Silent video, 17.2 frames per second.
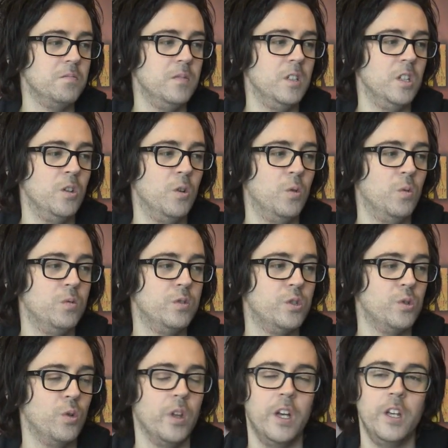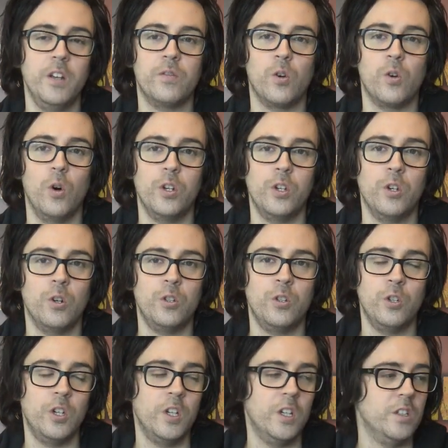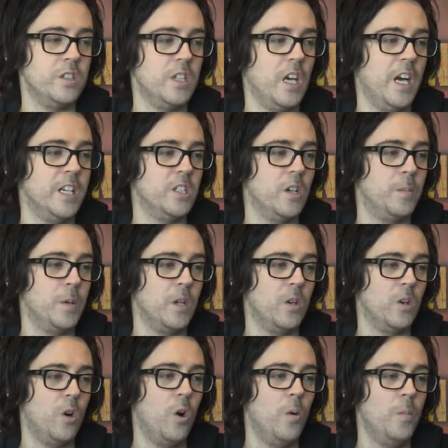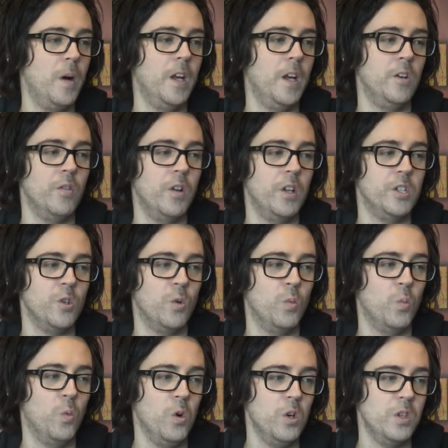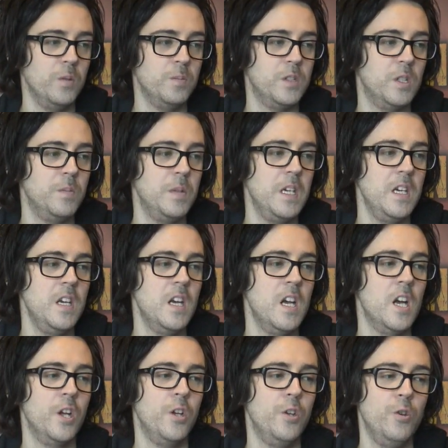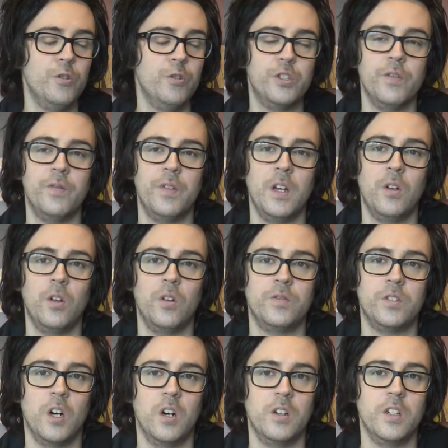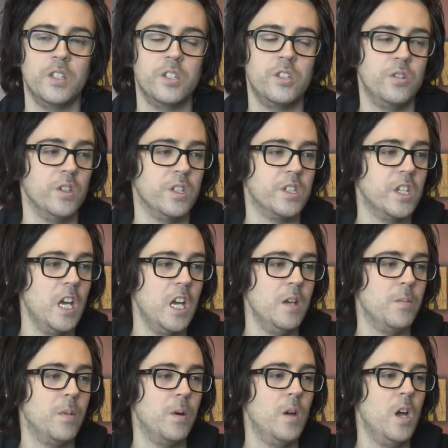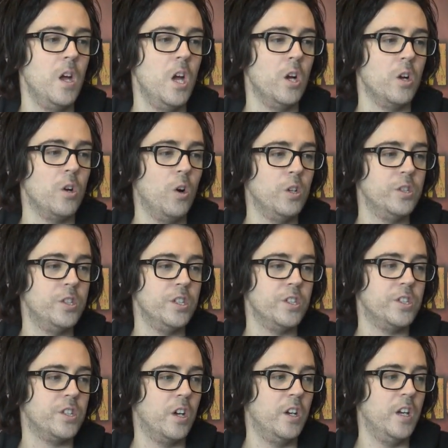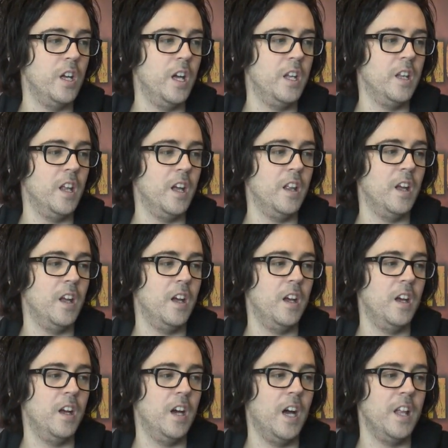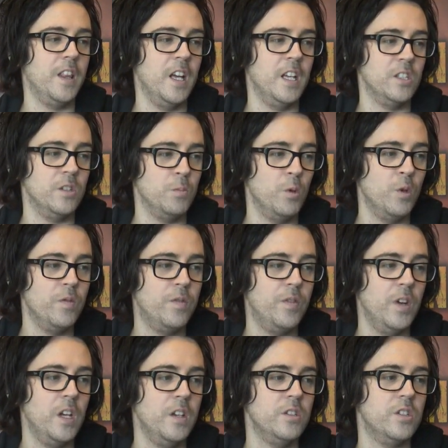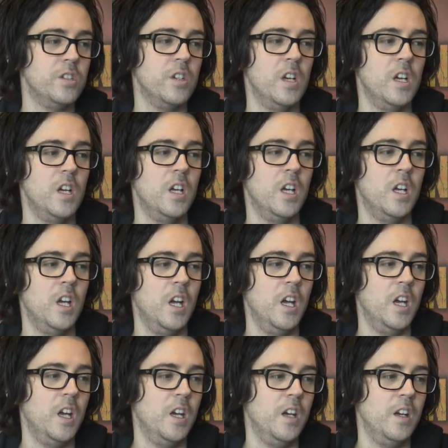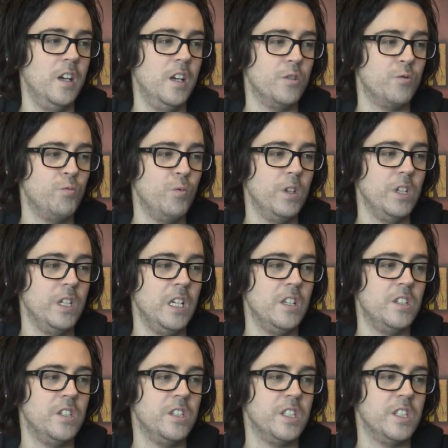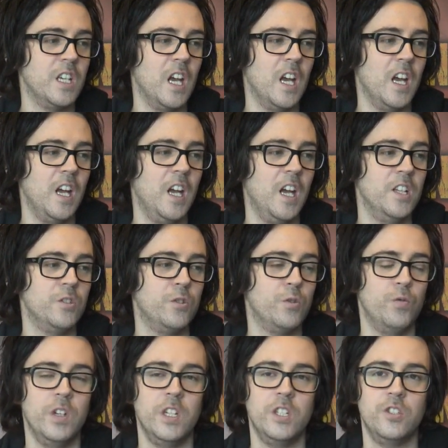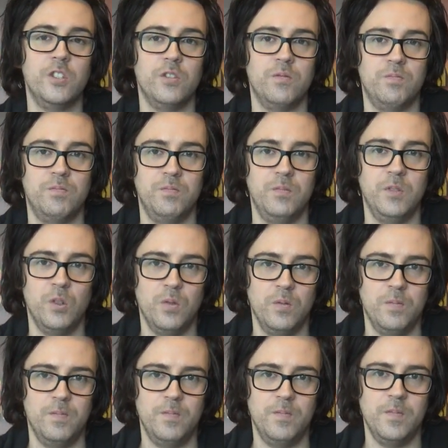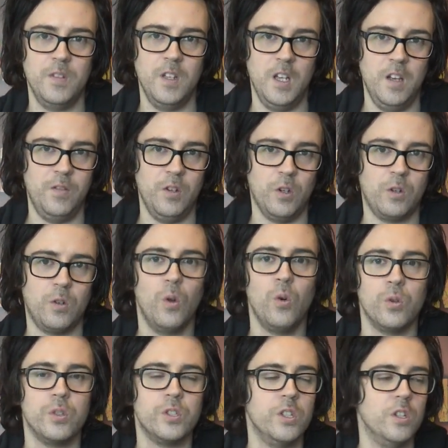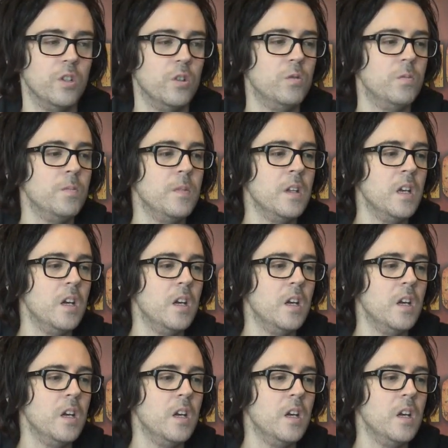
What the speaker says: you know, so that you've got your unit tied up in combat and you really don't want them to be. Use the Veil of Darkness to escape. Because it's done in the, at the end of the movement phase, it's really easy to get into range, you know, if you're close, you know.